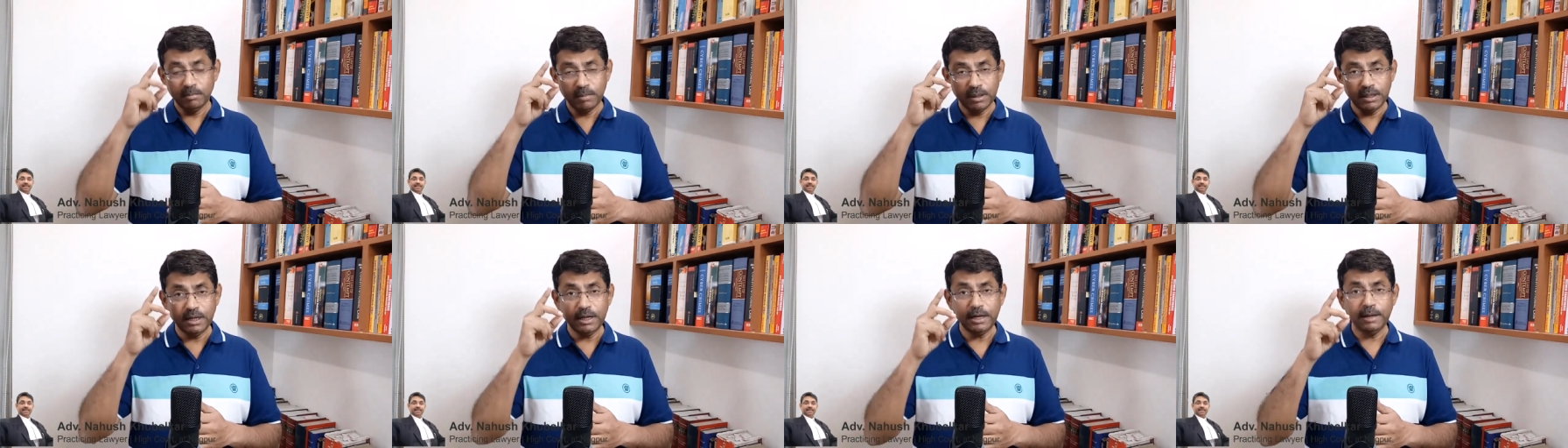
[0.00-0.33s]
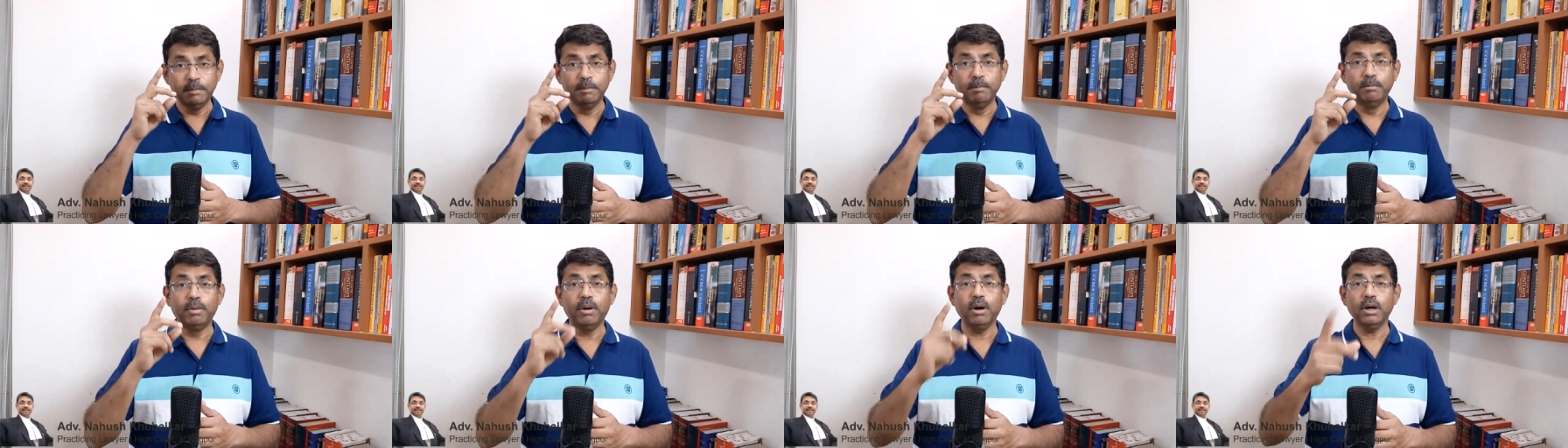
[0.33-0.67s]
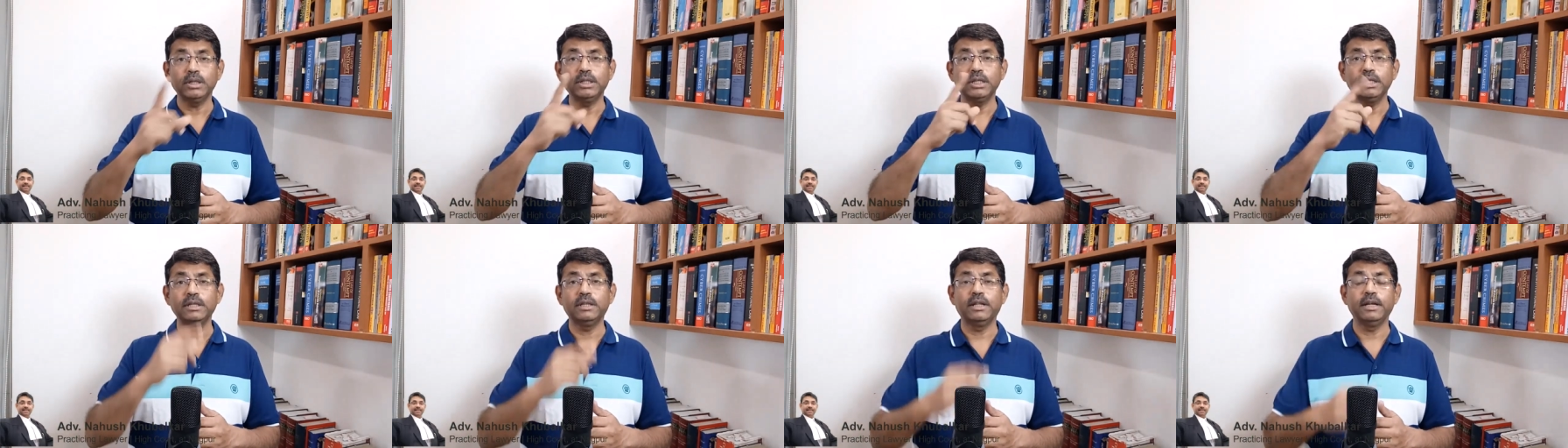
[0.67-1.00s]
But the
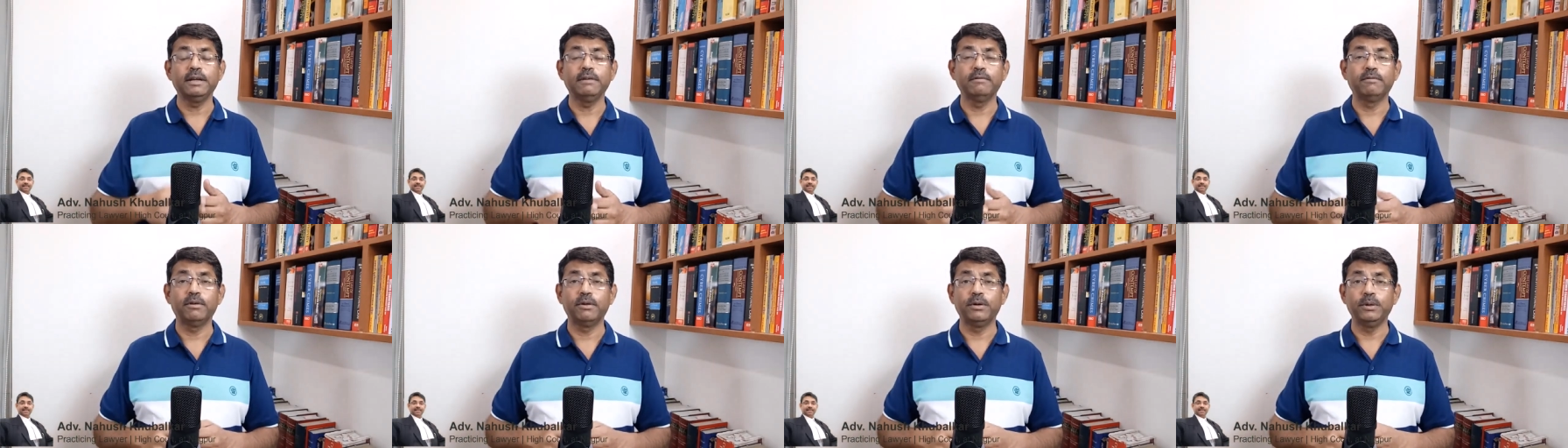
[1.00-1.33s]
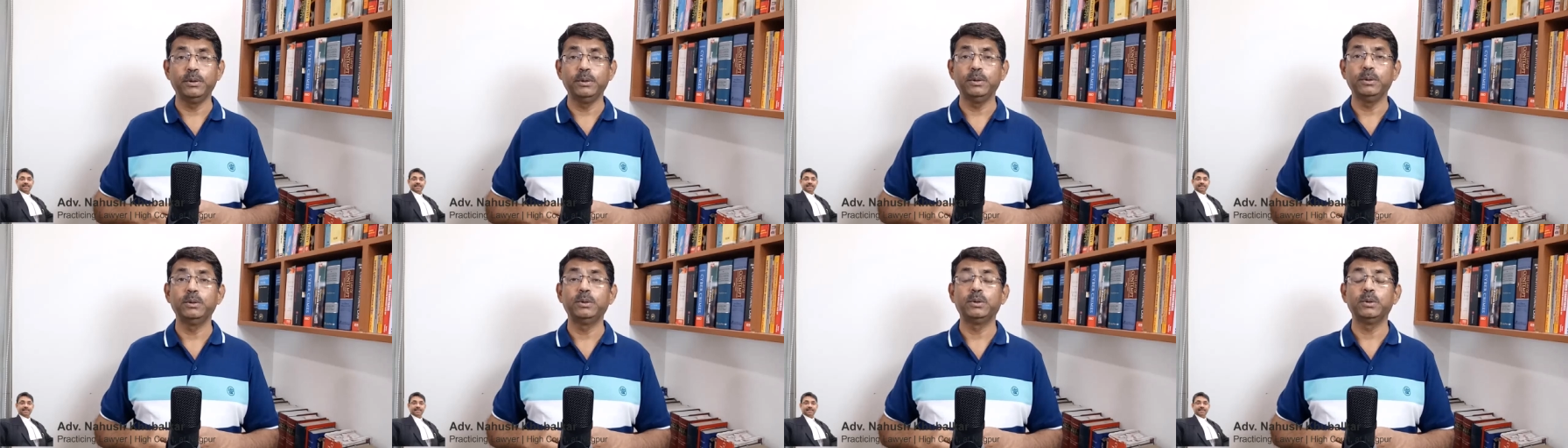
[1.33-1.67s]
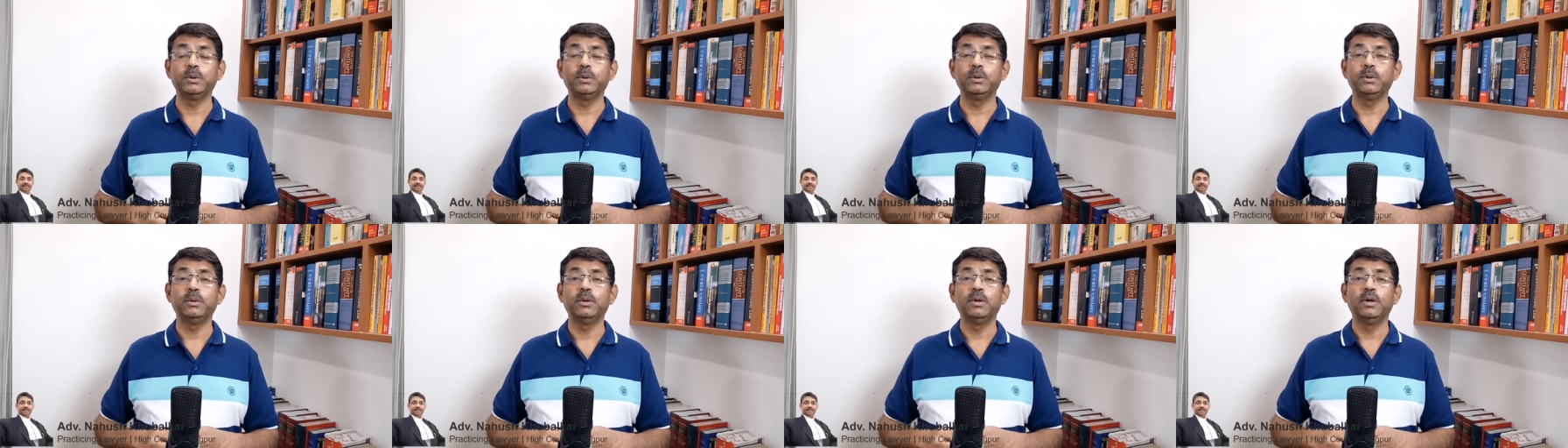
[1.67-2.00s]
important thing for you
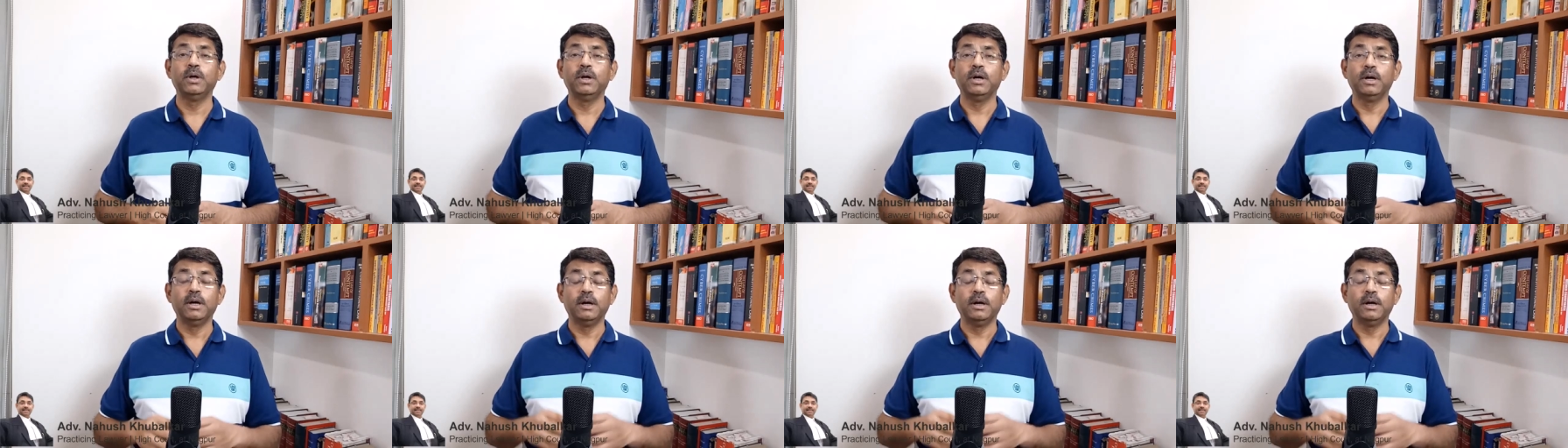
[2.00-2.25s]
to